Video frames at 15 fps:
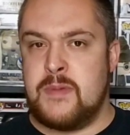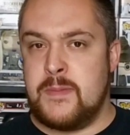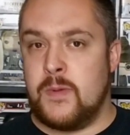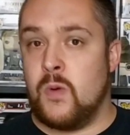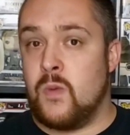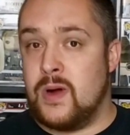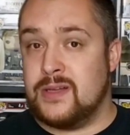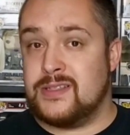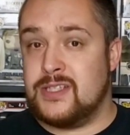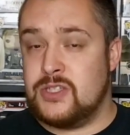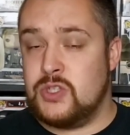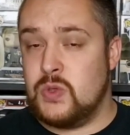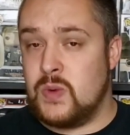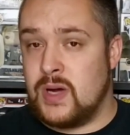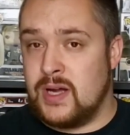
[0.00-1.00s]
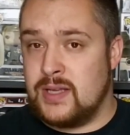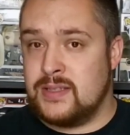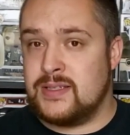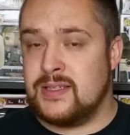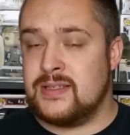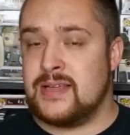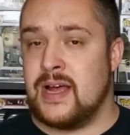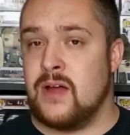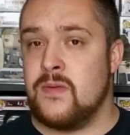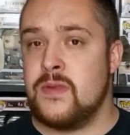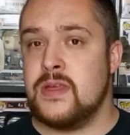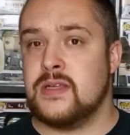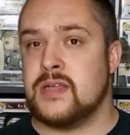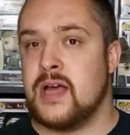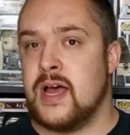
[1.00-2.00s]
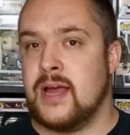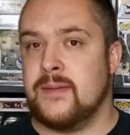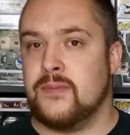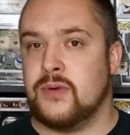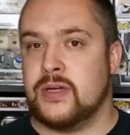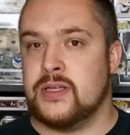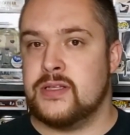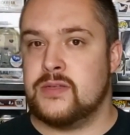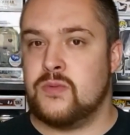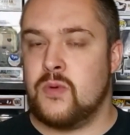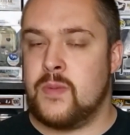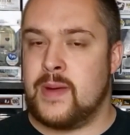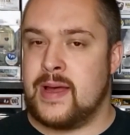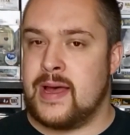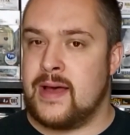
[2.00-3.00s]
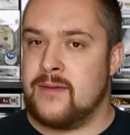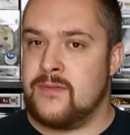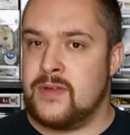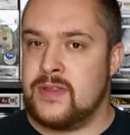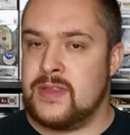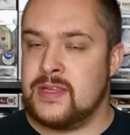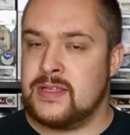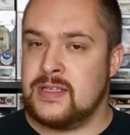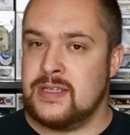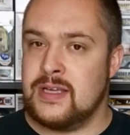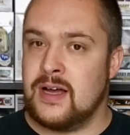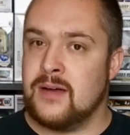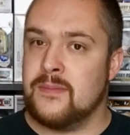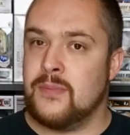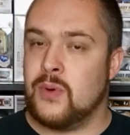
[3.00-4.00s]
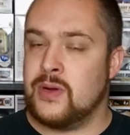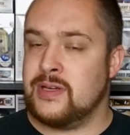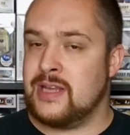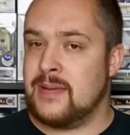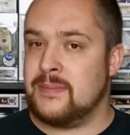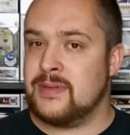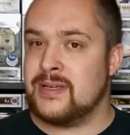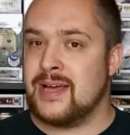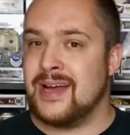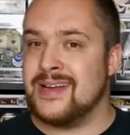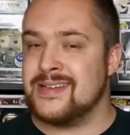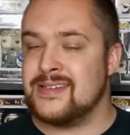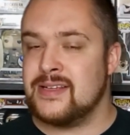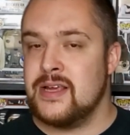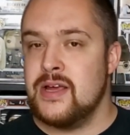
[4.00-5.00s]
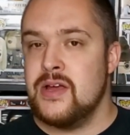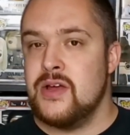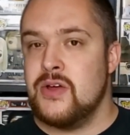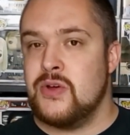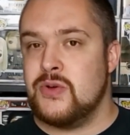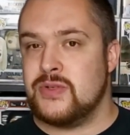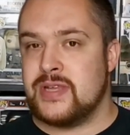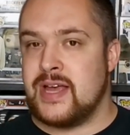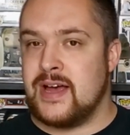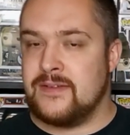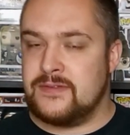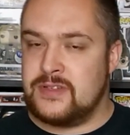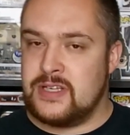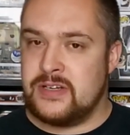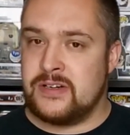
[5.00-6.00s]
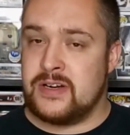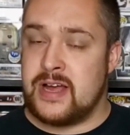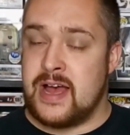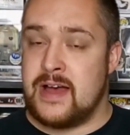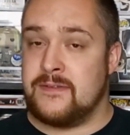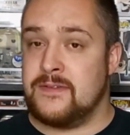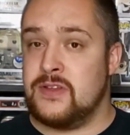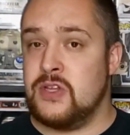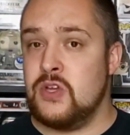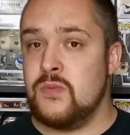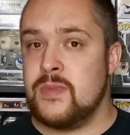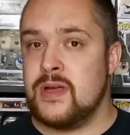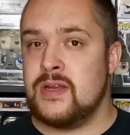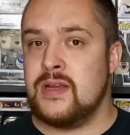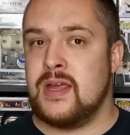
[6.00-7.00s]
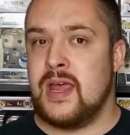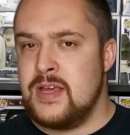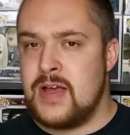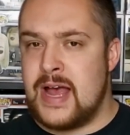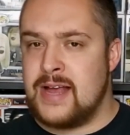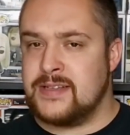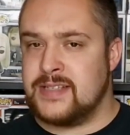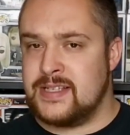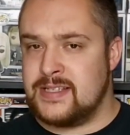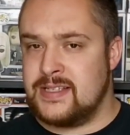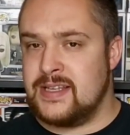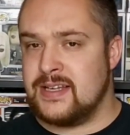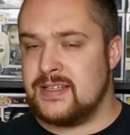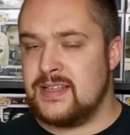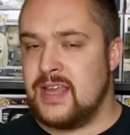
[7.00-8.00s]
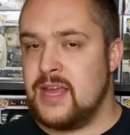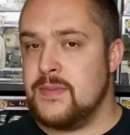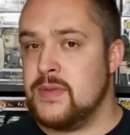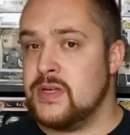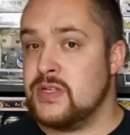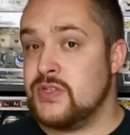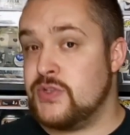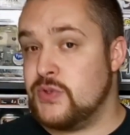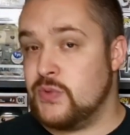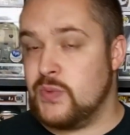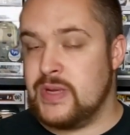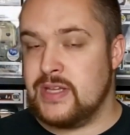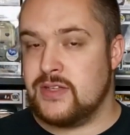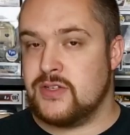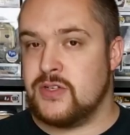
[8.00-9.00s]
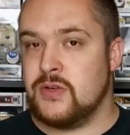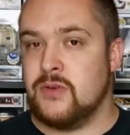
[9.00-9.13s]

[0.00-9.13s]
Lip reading: and people wanted to hunt down these hybrids, where we have this young boy named Gus who's half deer, half human. He has this nickname, Sweet